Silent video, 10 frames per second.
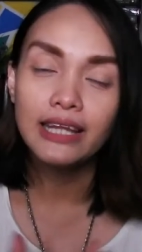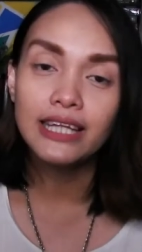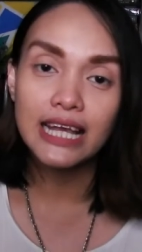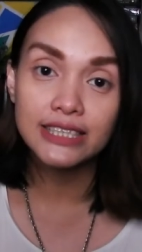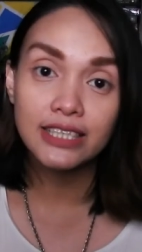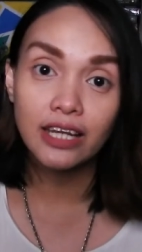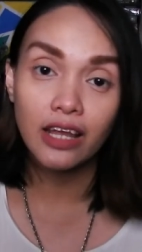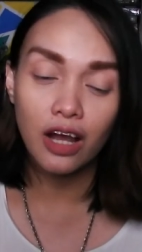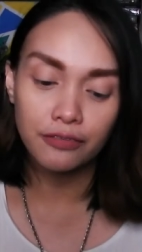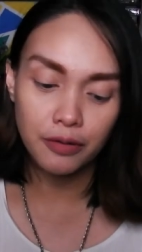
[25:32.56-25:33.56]
And the last thing that
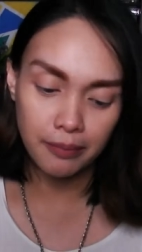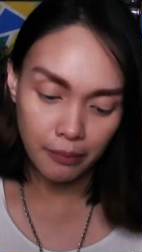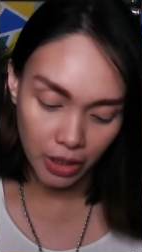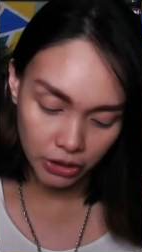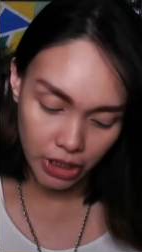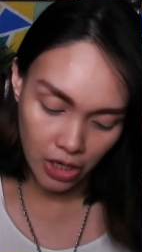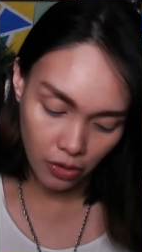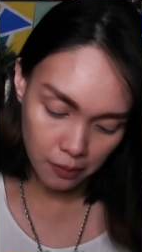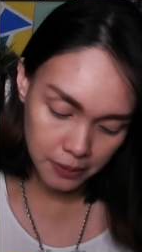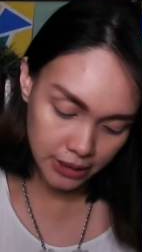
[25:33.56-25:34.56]
I got from Marc
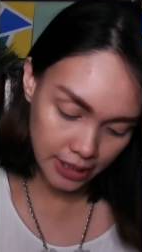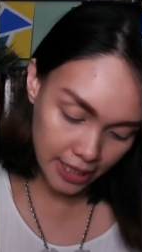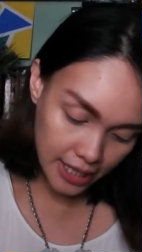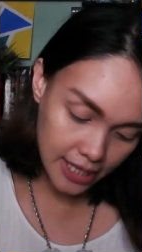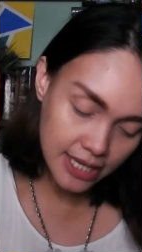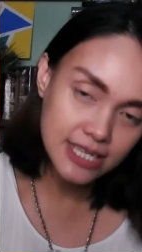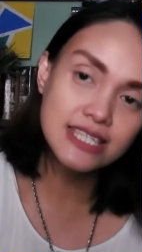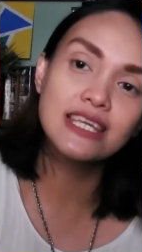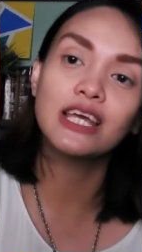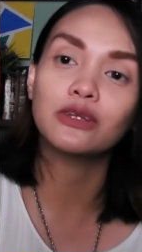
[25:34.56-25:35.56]
Jacobs is
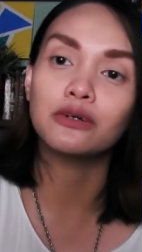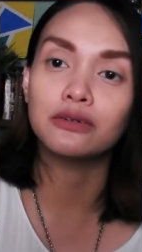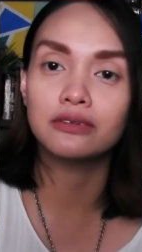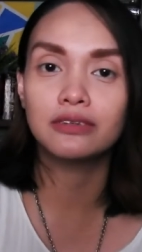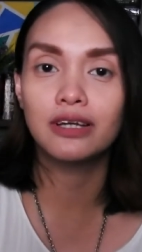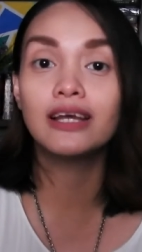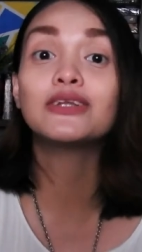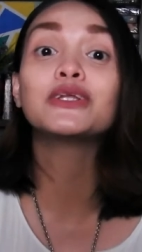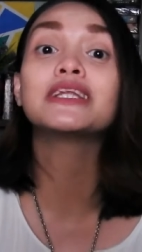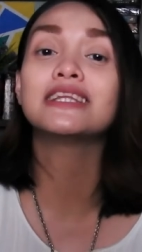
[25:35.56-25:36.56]
ito.
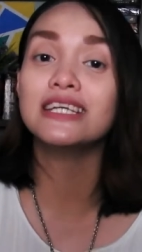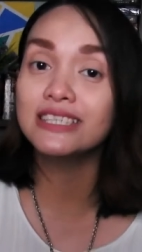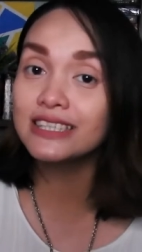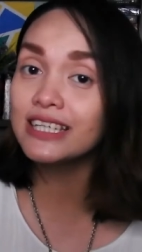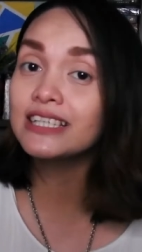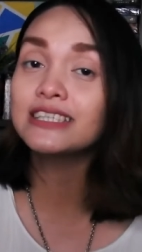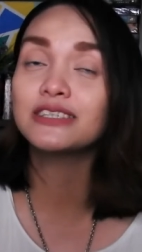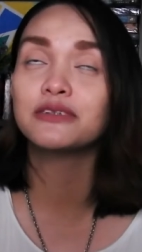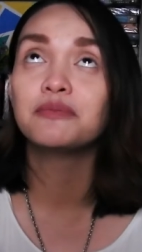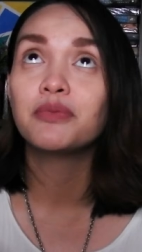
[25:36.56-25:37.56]
This is
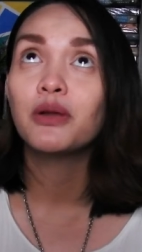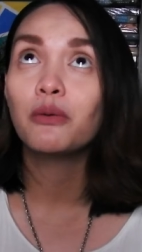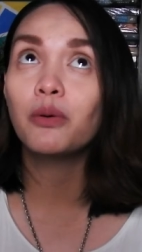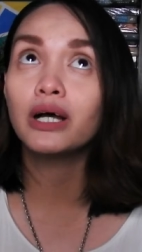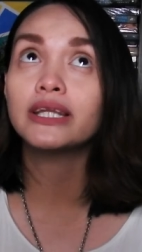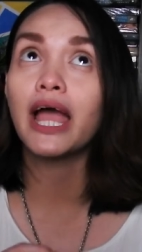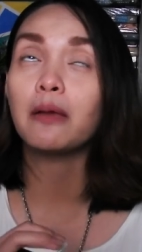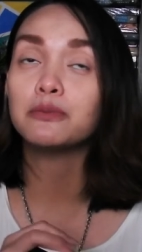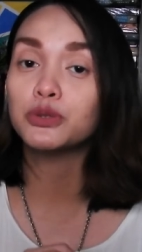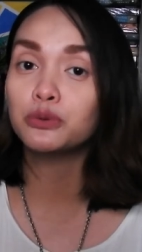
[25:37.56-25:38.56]
what
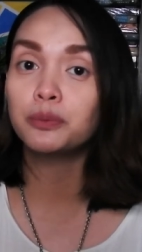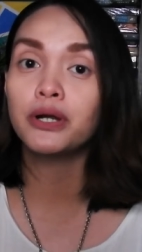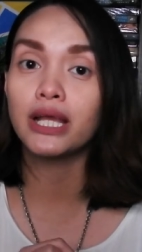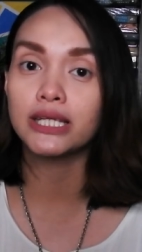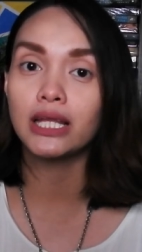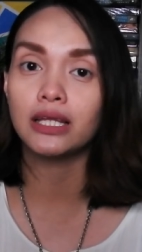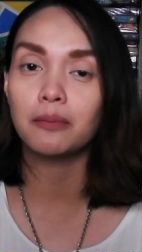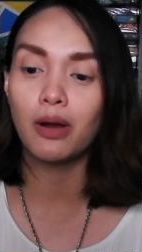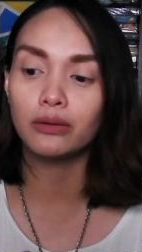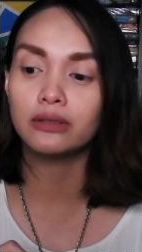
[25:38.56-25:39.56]
I'm super excited
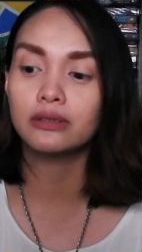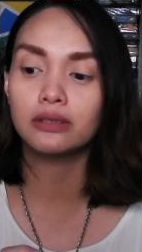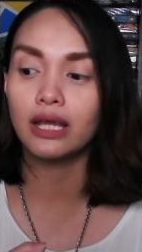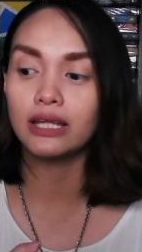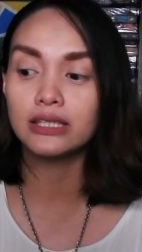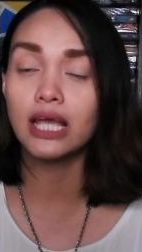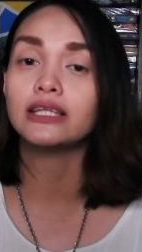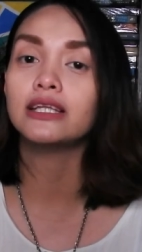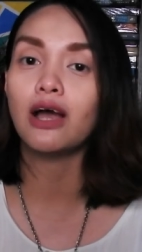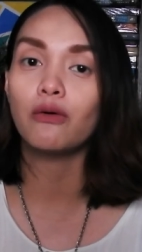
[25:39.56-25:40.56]
about. And
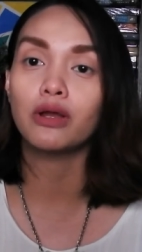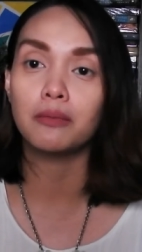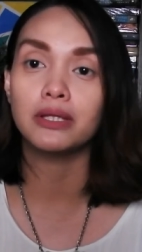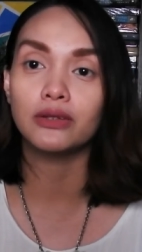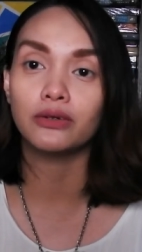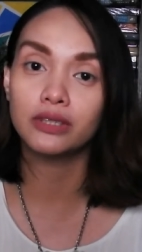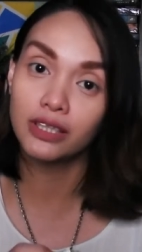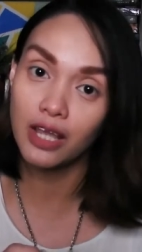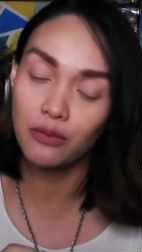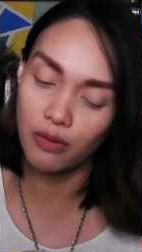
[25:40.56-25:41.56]
excited na akong gamitin to.
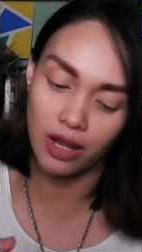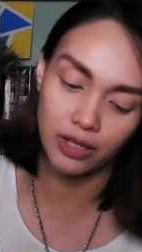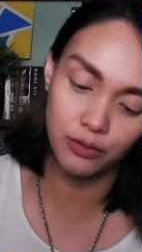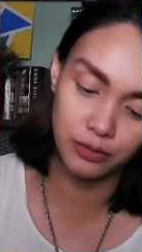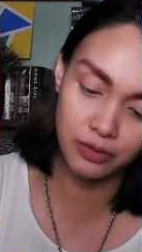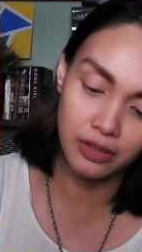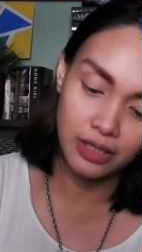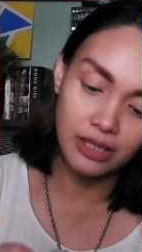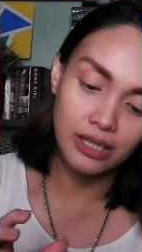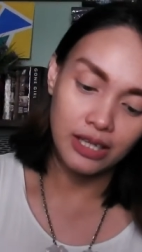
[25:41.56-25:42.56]
Tatry ko nga ngayon.
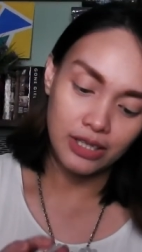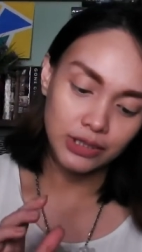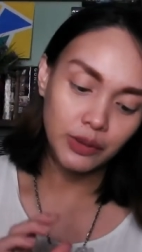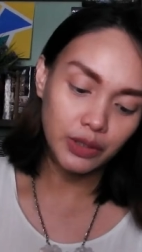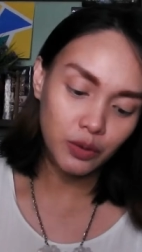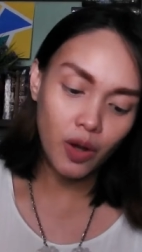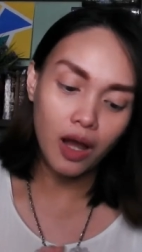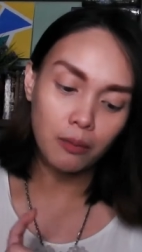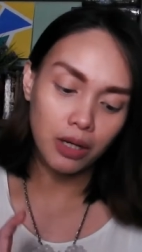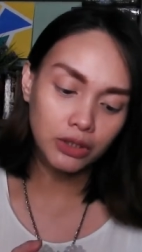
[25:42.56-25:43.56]
So ito
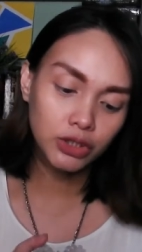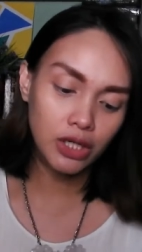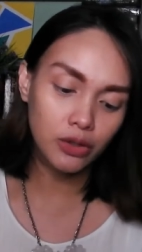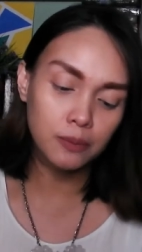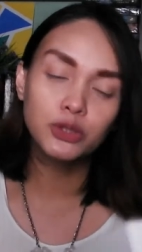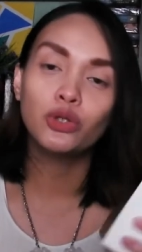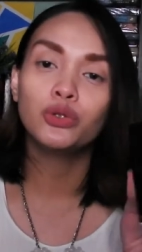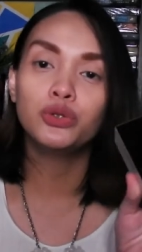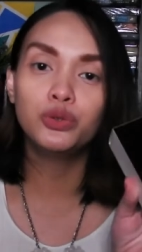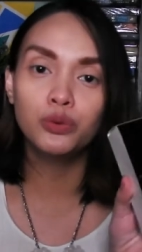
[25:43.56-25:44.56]
ang Marc Jacobs
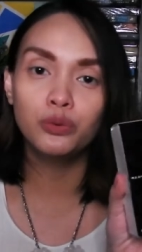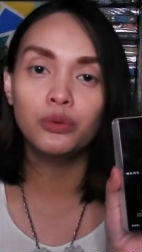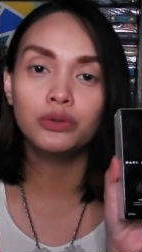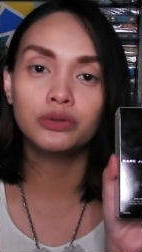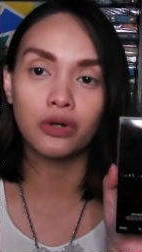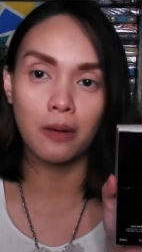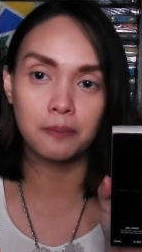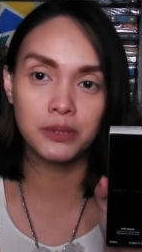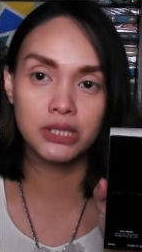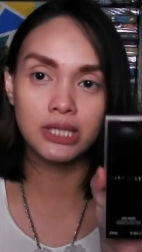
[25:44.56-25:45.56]
Dew
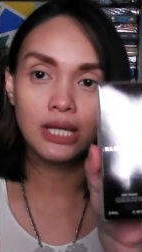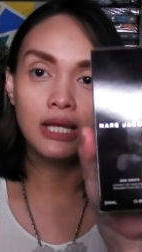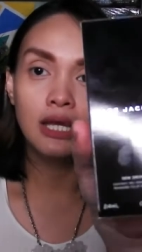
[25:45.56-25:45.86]
Drops.